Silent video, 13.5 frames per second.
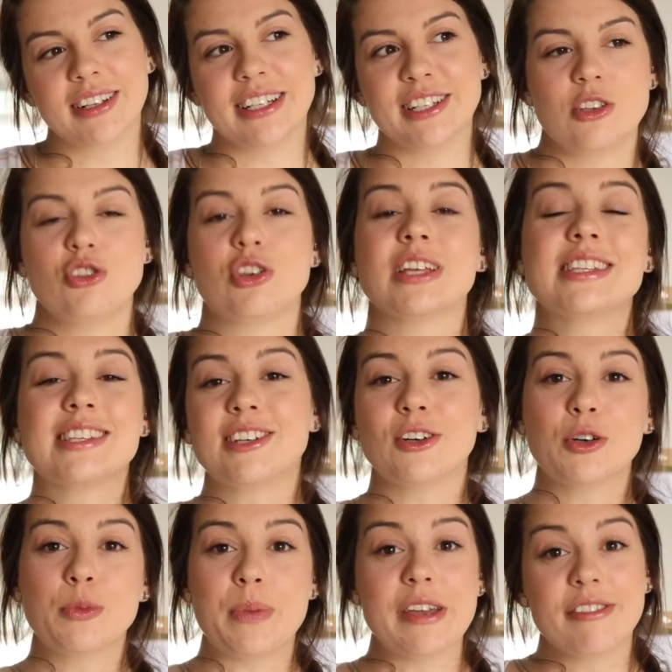and you can
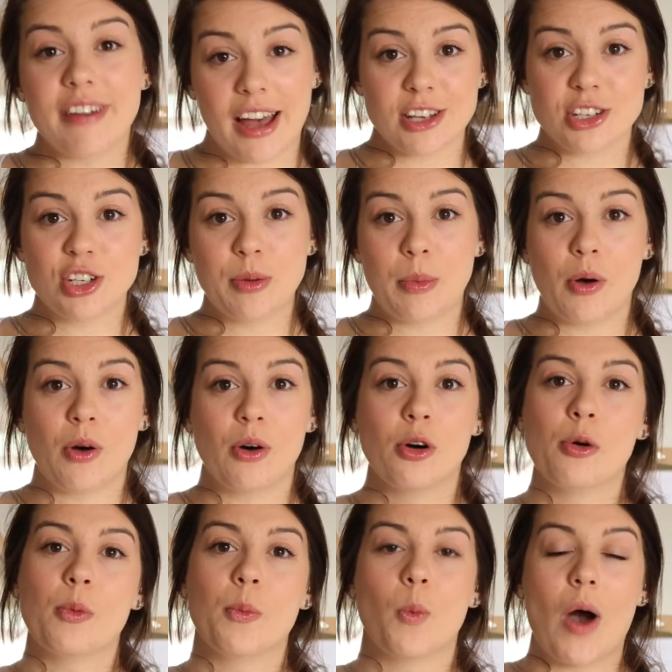still be fashionable